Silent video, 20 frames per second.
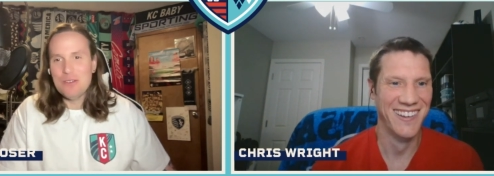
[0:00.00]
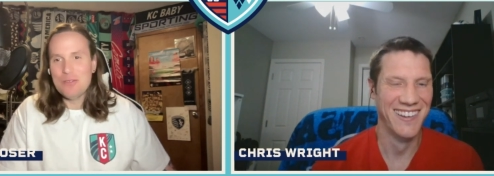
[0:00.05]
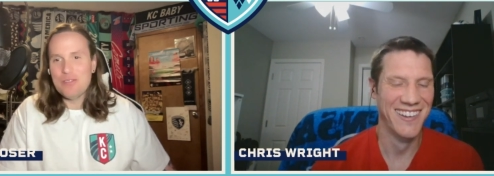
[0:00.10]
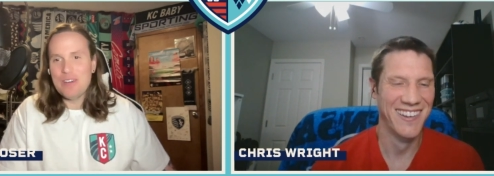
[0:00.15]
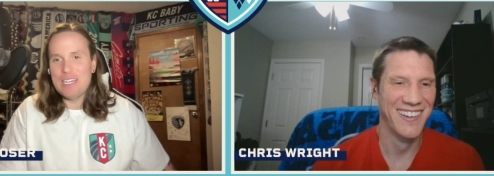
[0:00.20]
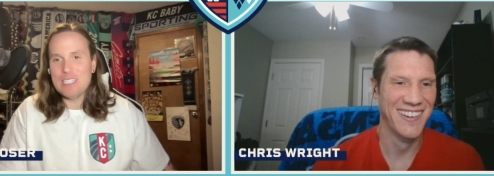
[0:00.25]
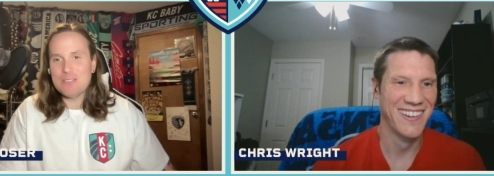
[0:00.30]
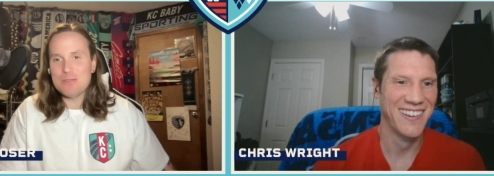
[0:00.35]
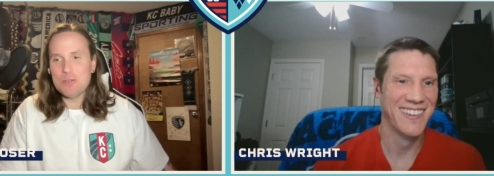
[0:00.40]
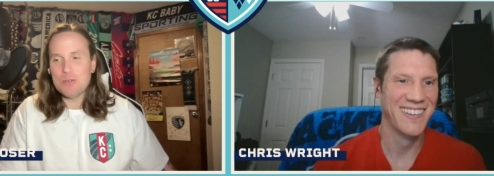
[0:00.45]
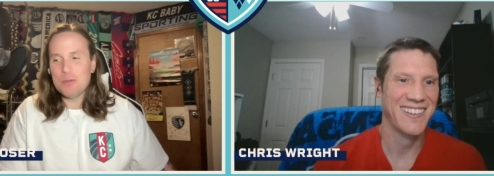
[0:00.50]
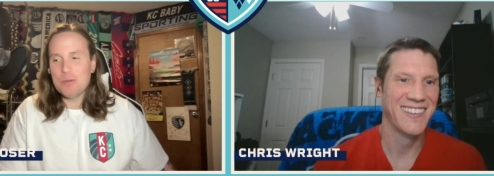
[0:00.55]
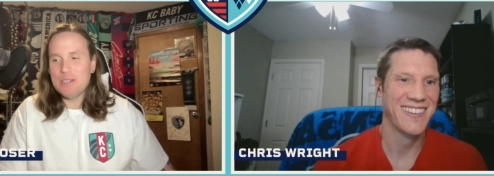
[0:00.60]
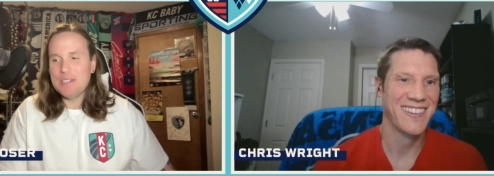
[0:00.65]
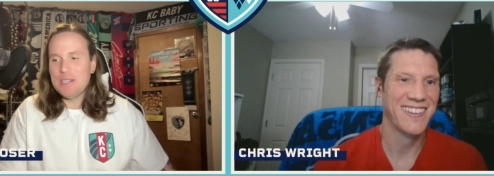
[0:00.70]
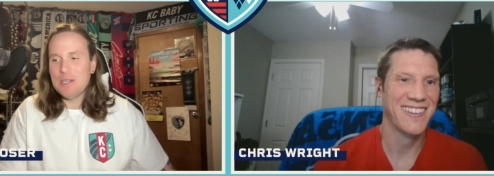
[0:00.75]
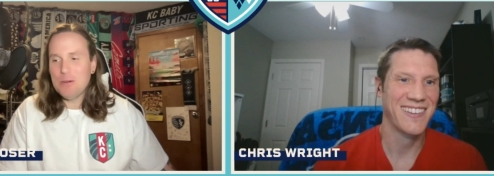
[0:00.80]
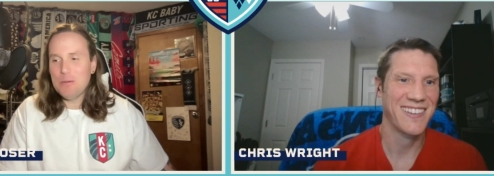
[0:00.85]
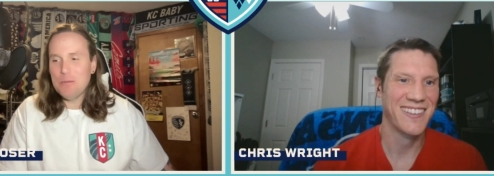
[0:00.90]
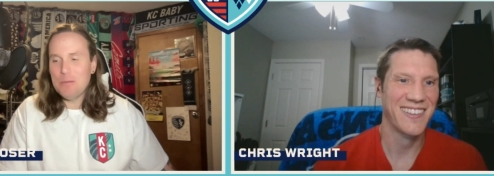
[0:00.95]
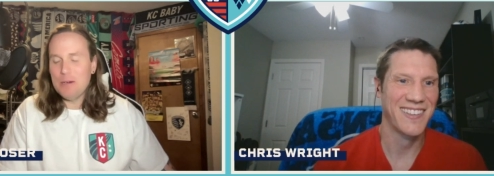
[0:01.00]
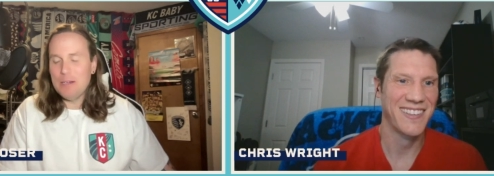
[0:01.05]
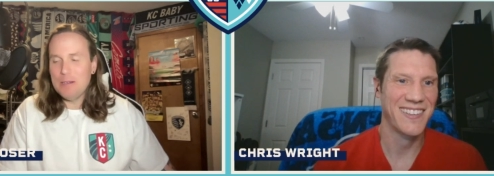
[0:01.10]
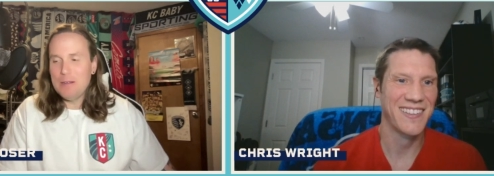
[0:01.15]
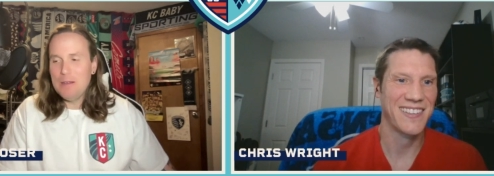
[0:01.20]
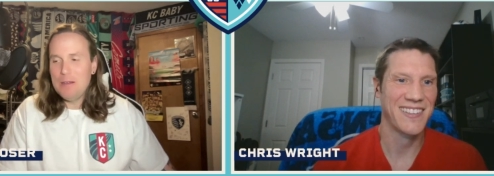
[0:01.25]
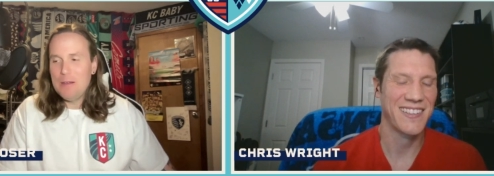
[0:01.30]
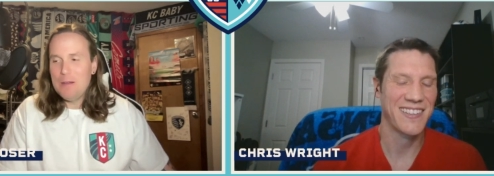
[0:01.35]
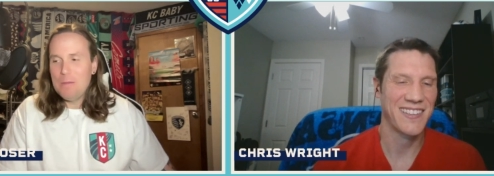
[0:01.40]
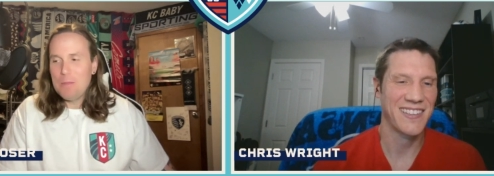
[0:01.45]
Speaker 1: little fast food window. But
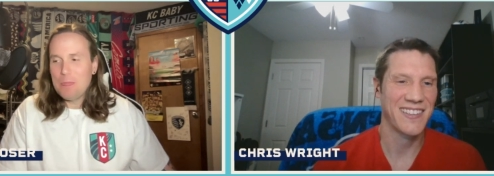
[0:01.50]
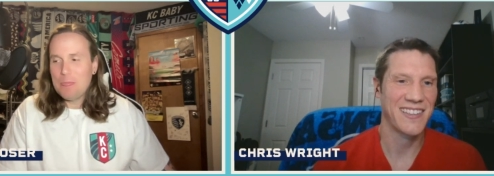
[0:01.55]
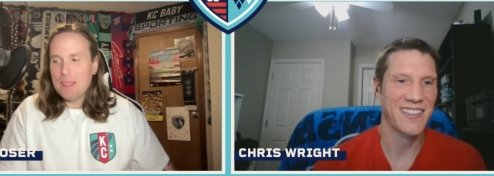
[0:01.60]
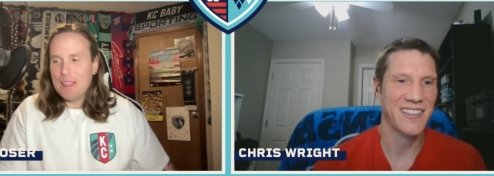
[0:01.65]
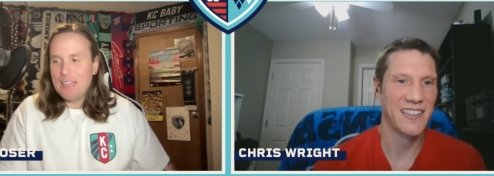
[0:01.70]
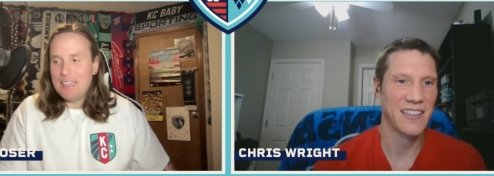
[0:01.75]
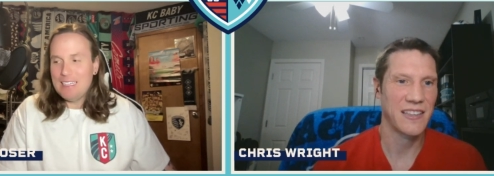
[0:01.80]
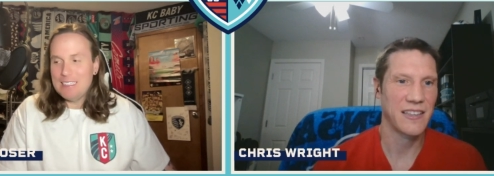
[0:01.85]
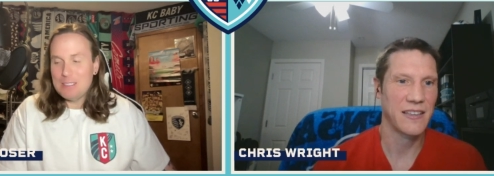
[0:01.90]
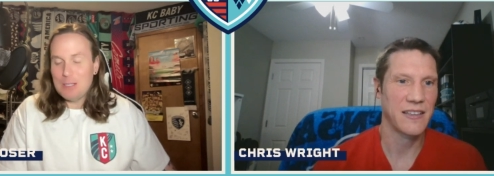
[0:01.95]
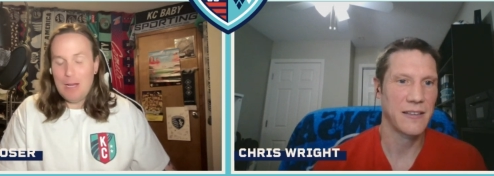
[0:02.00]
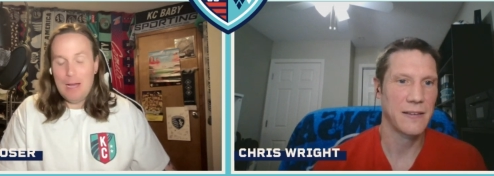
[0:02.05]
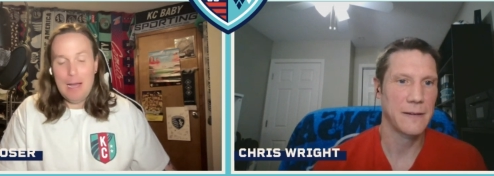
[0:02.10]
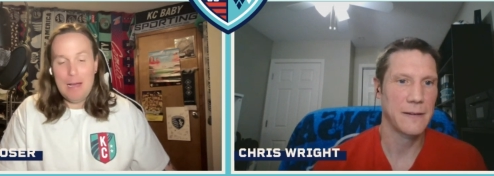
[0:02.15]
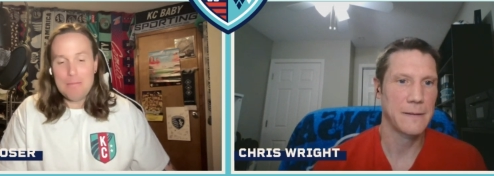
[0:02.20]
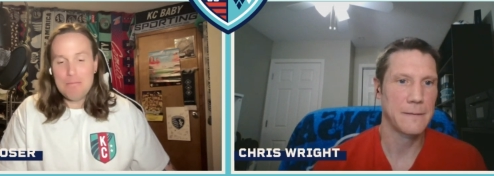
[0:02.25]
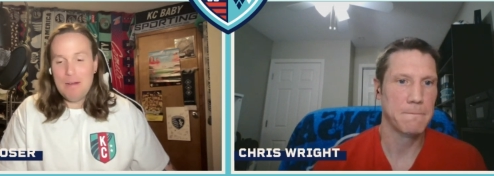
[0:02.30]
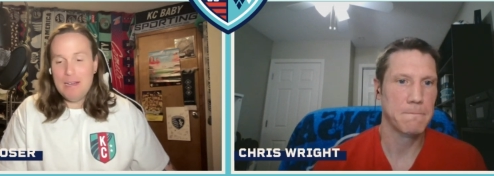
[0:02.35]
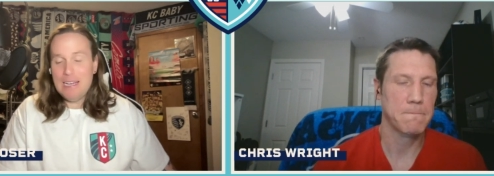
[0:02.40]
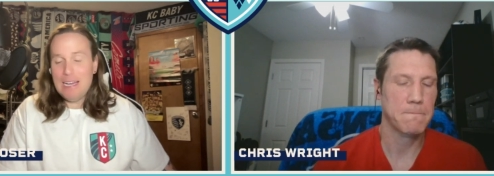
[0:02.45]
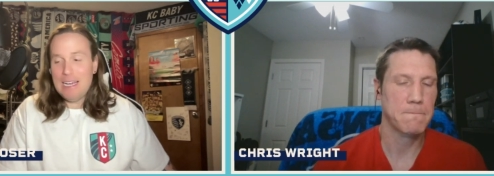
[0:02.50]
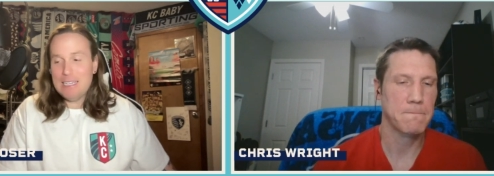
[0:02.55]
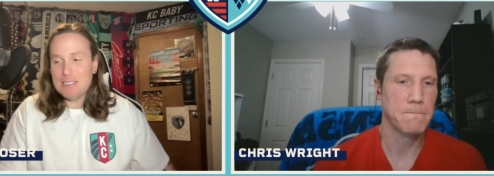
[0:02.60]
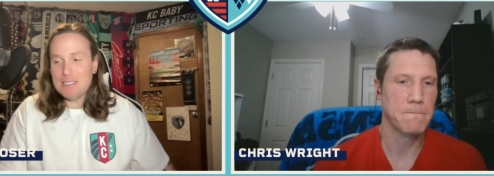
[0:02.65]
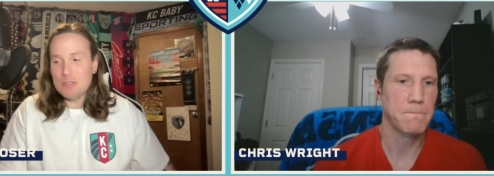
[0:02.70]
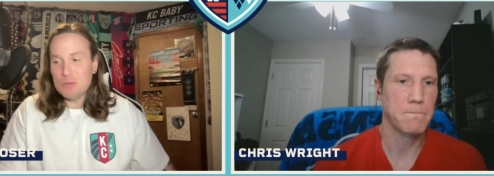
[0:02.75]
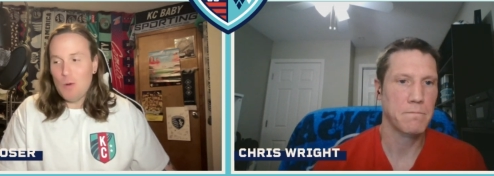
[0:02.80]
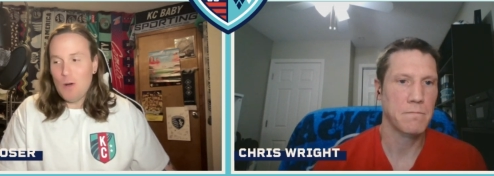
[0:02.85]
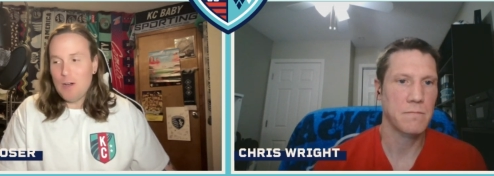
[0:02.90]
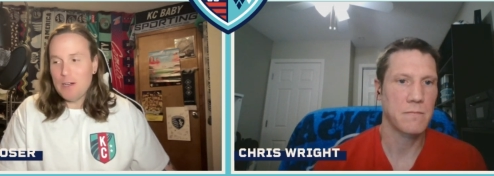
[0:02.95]
so I, my ass
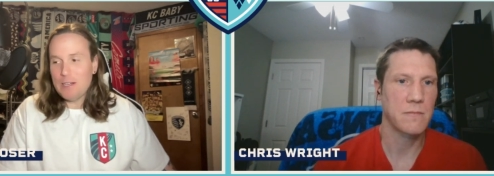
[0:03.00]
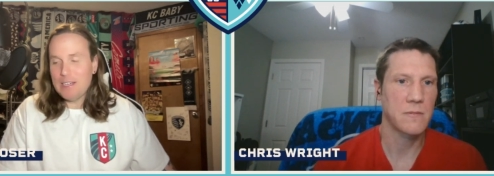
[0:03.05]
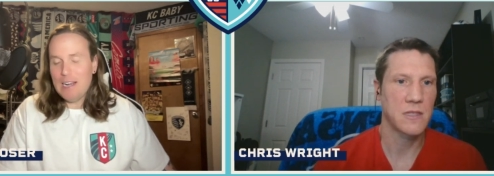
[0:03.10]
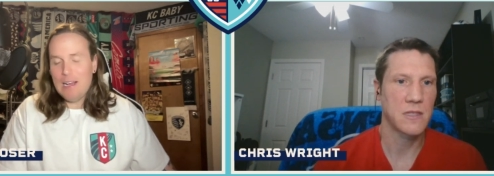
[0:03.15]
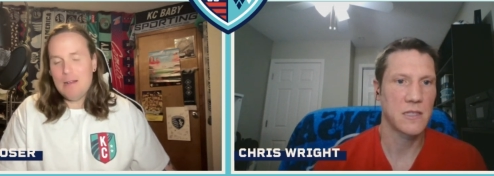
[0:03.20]
is walking.